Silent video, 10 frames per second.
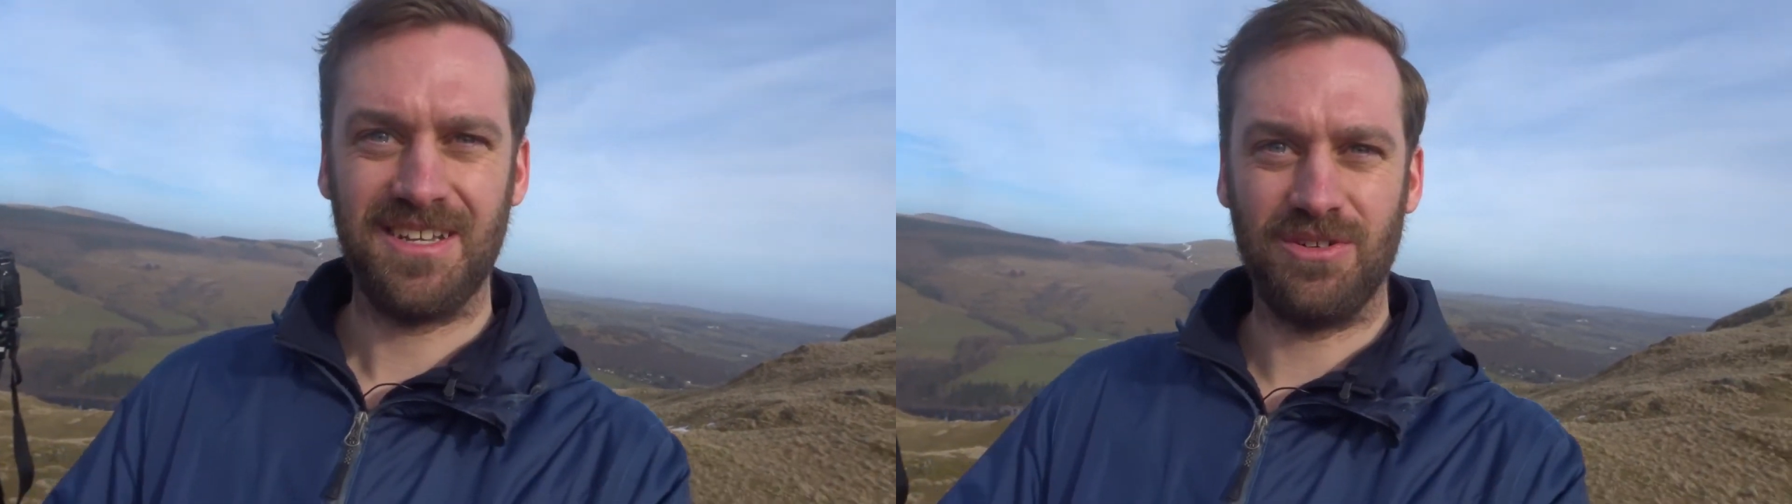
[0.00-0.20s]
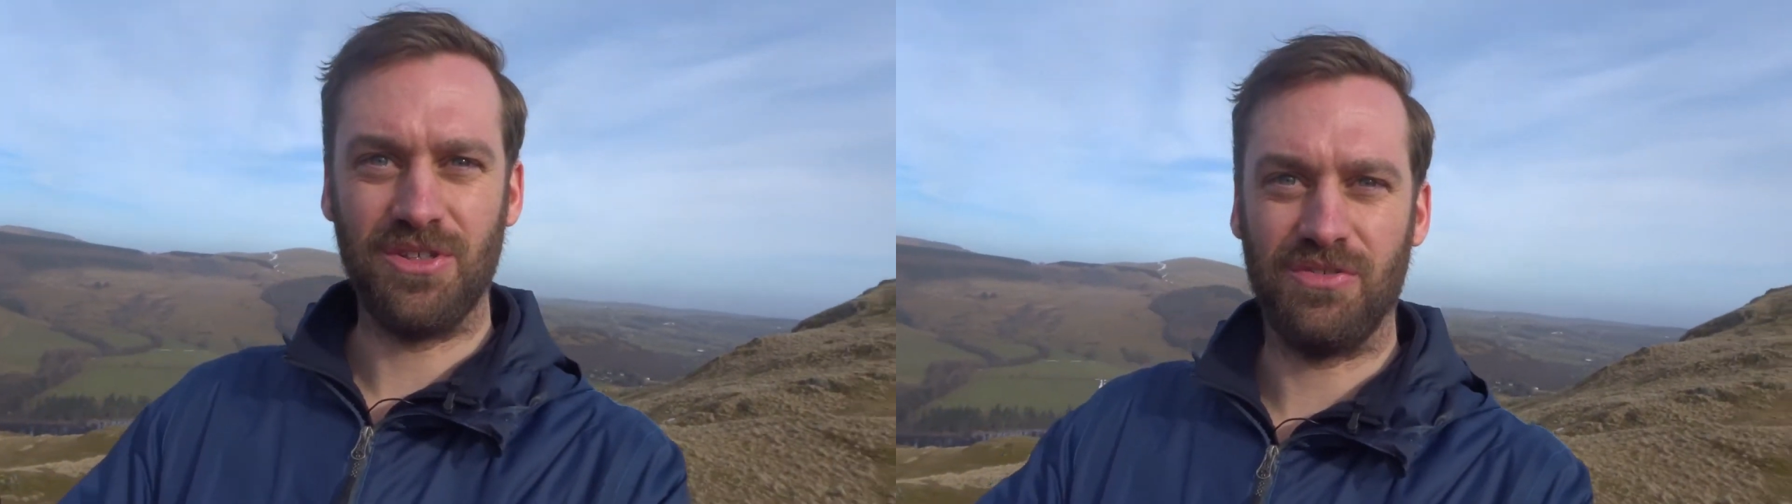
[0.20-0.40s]

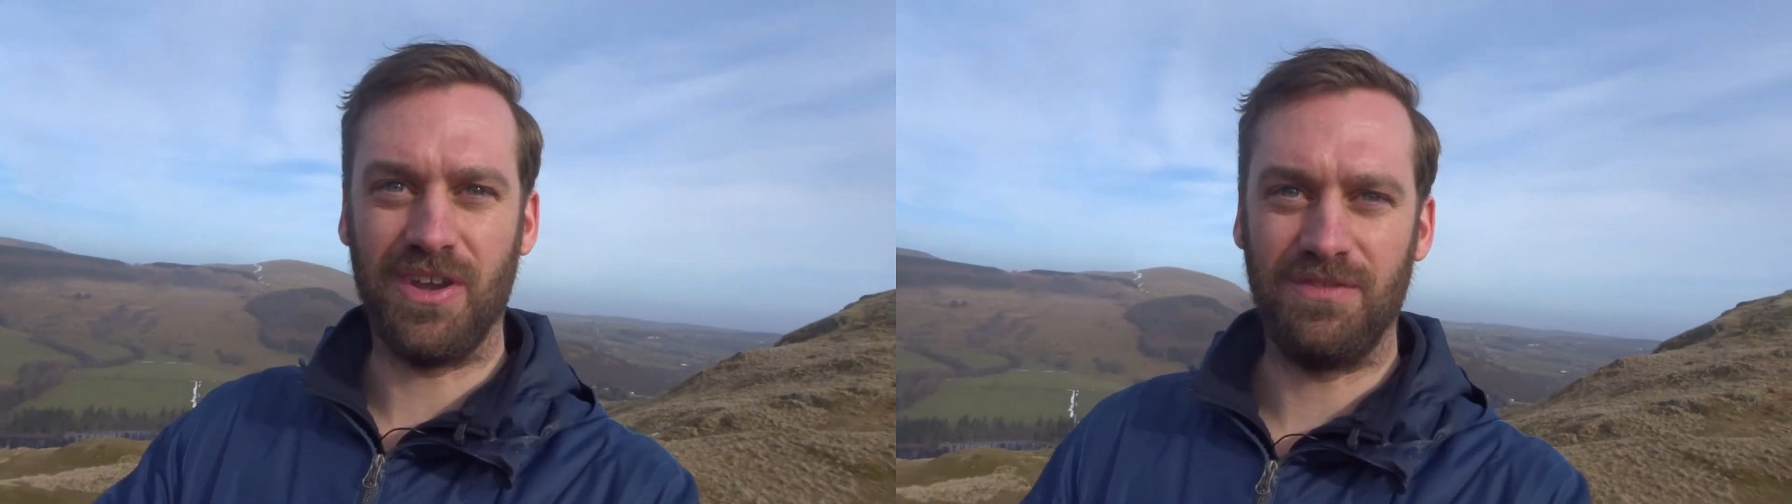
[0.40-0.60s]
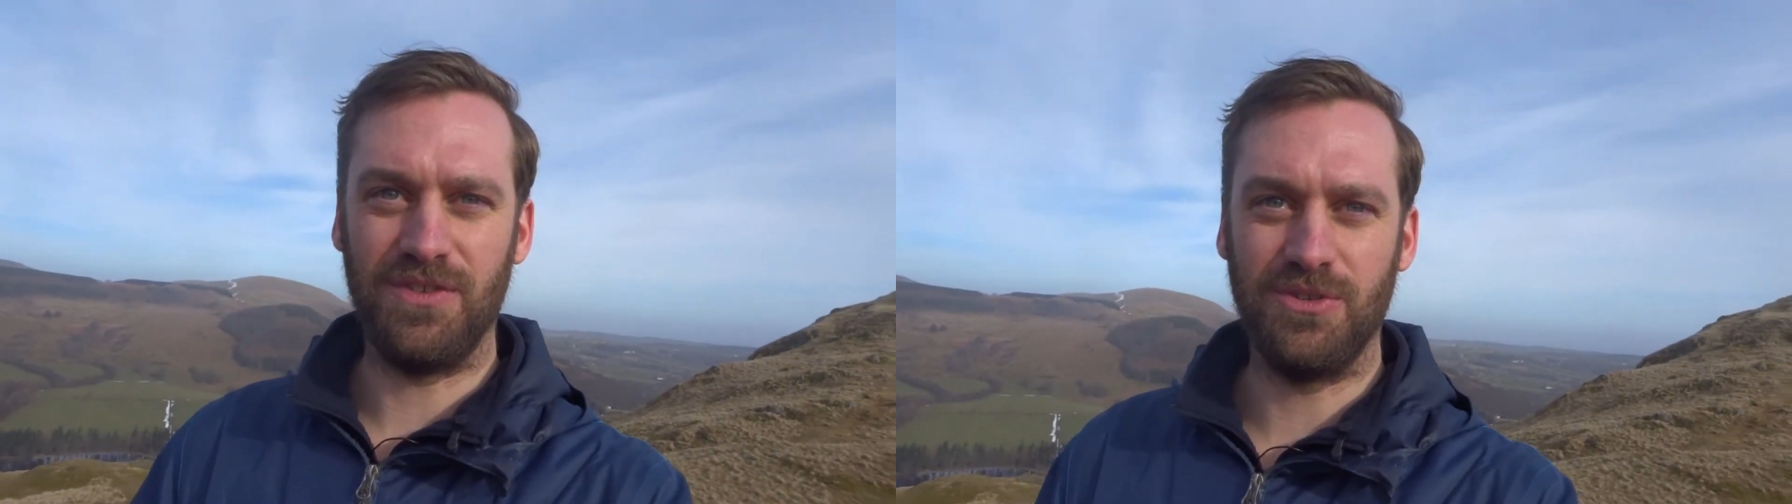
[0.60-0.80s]
another
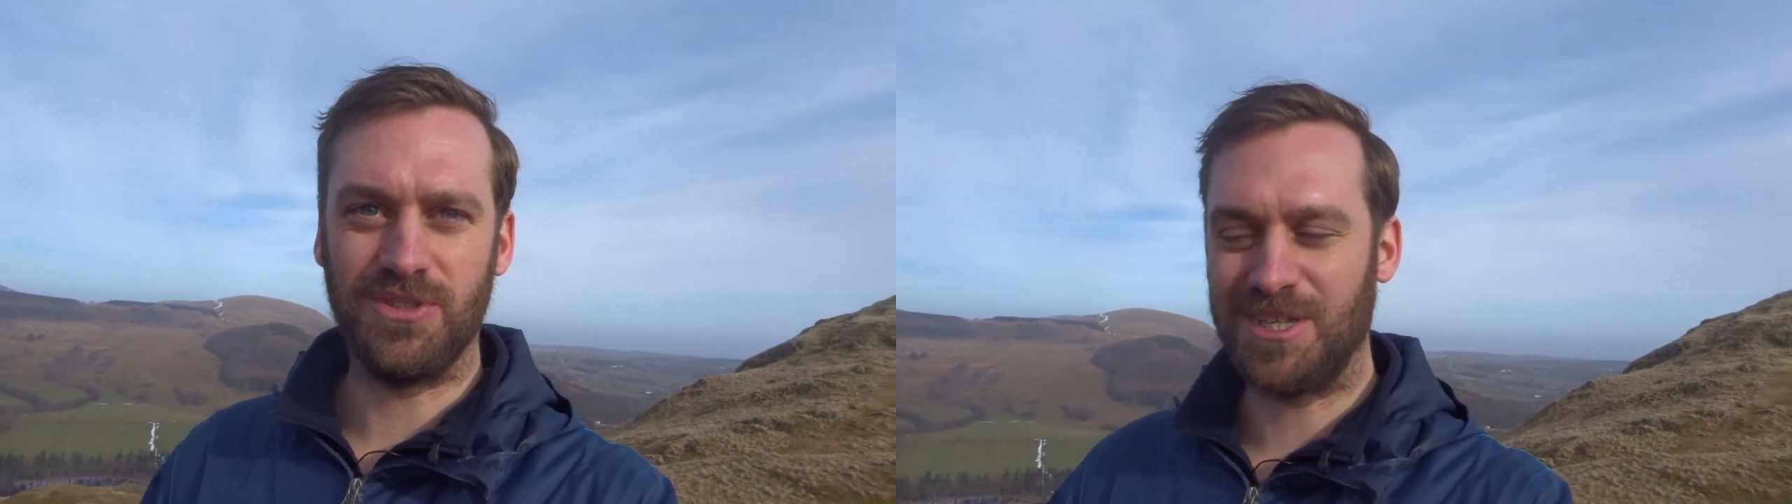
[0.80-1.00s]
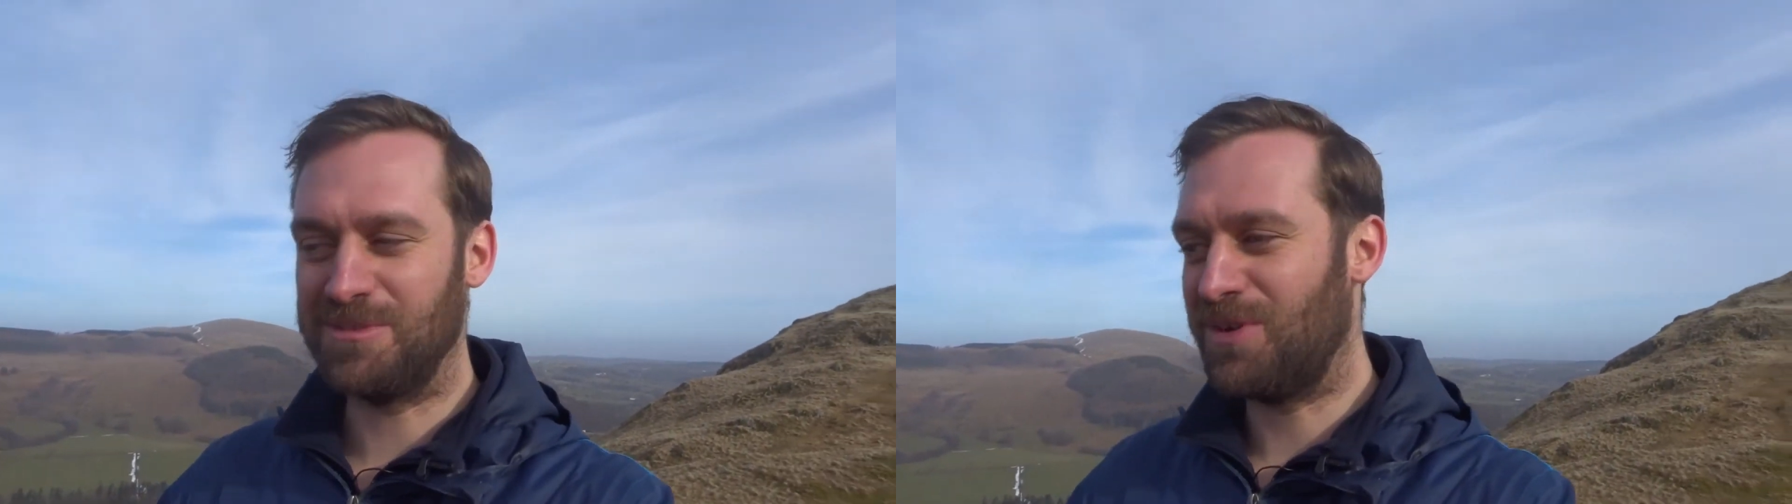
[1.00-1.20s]
great view,
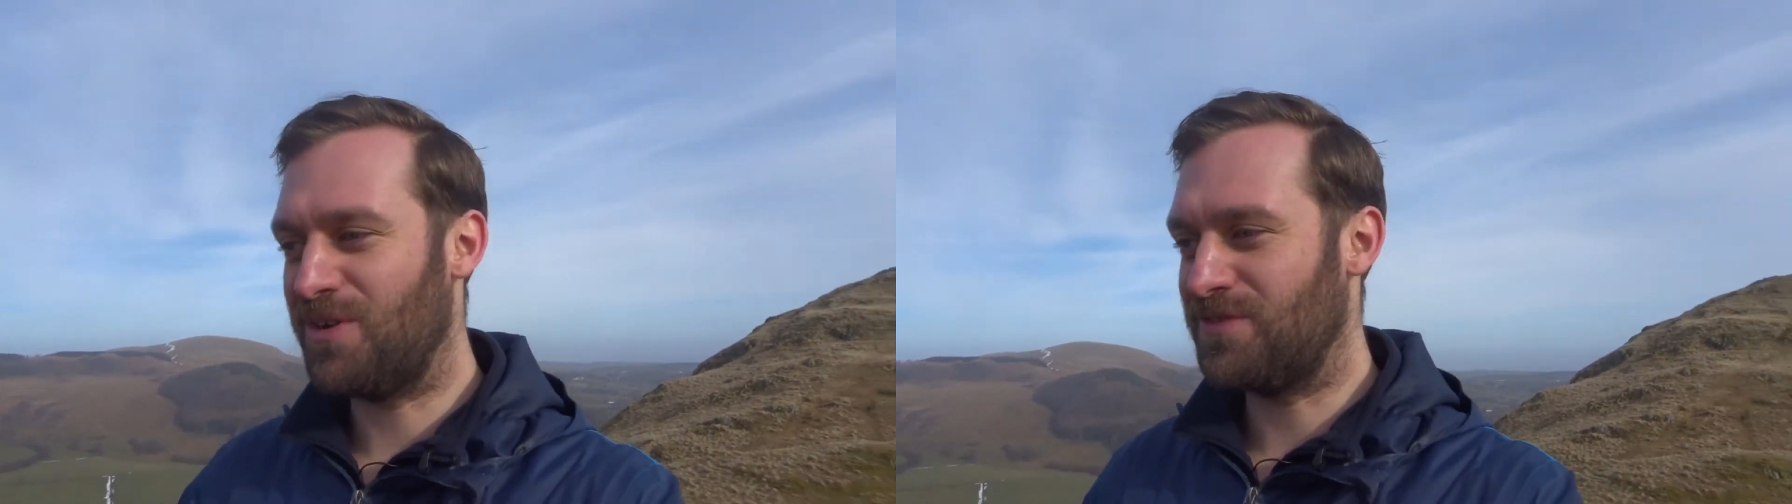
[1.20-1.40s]
take some more